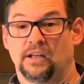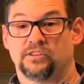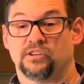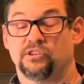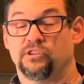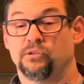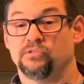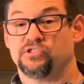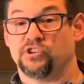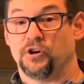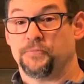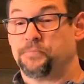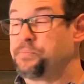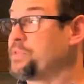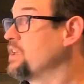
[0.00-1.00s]
to do
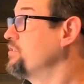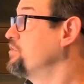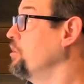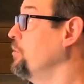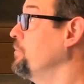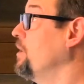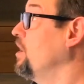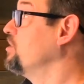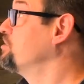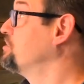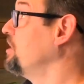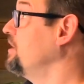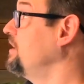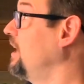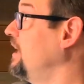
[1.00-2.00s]
so. So
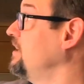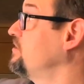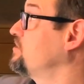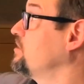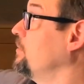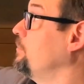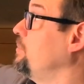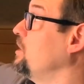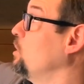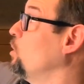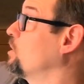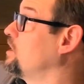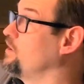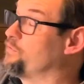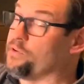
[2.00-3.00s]
Sundays, be
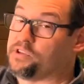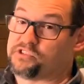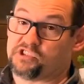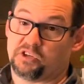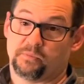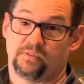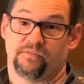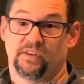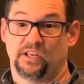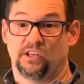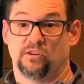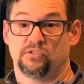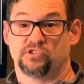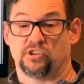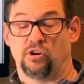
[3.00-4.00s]
looking for the sermon
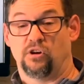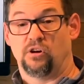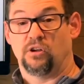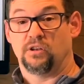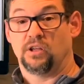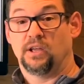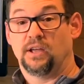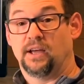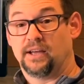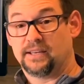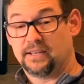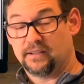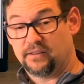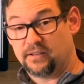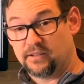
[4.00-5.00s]
videos on,
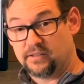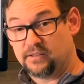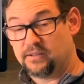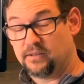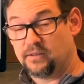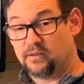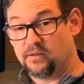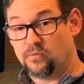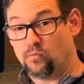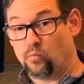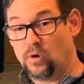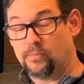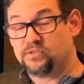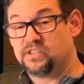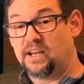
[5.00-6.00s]
again, the
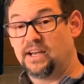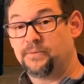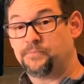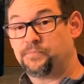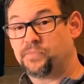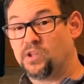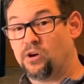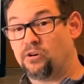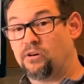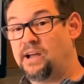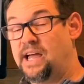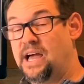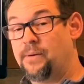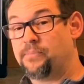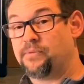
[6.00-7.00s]
website, on our
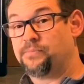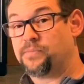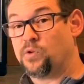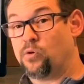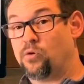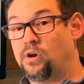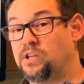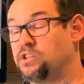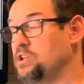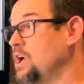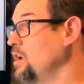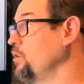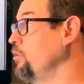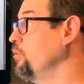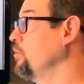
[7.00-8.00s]
app, or at
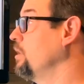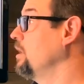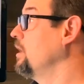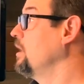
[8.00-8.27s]
Yahoo.